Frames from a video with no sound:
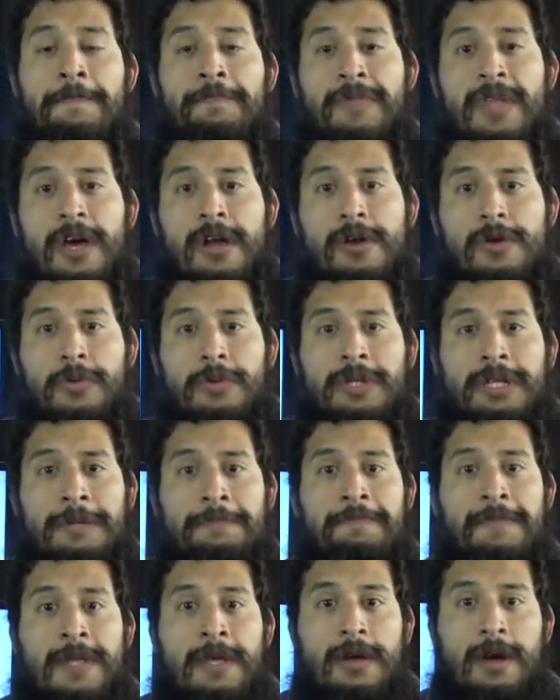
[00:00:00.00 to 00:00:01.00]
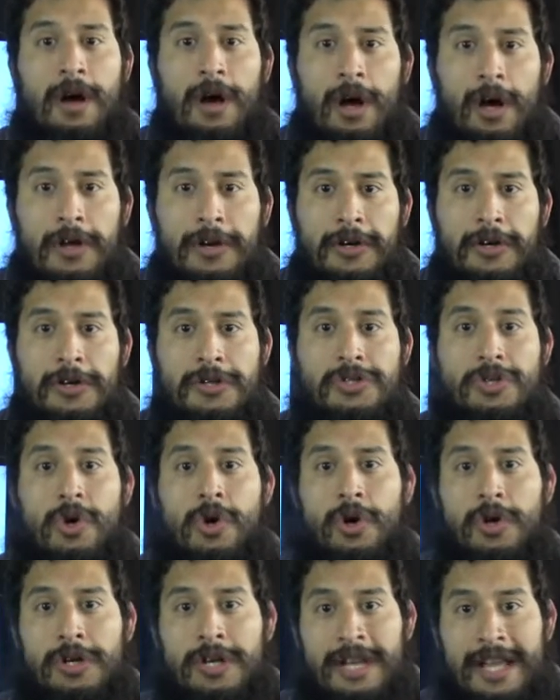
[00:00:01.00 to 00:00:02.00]
not only honors
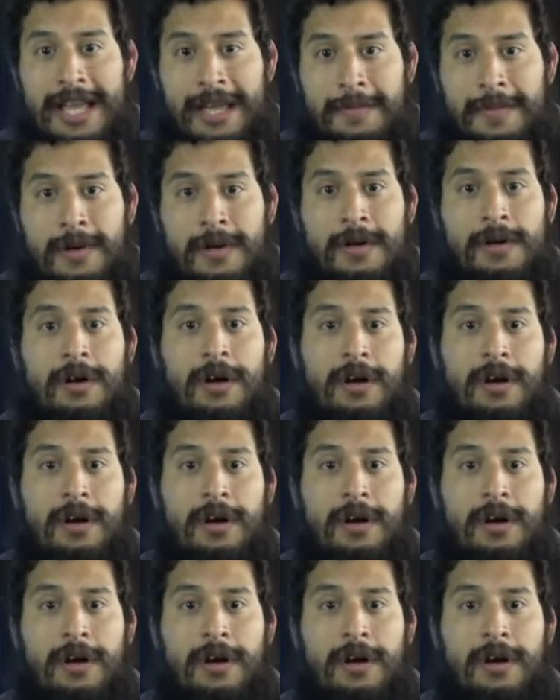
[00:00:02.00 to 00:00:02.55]
our neighbor,